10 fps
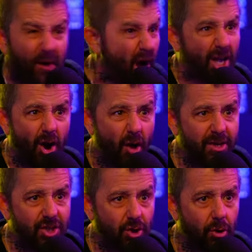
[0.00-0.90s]
fucking all
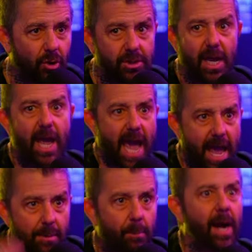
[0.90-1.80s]
these girls,
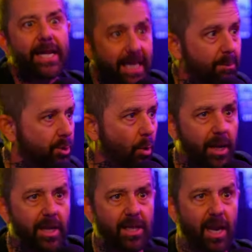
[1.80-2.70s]
and the money keeps rolling
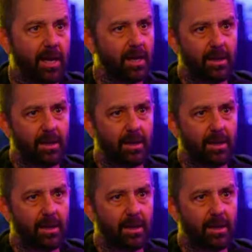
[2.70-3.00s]
in. It's like,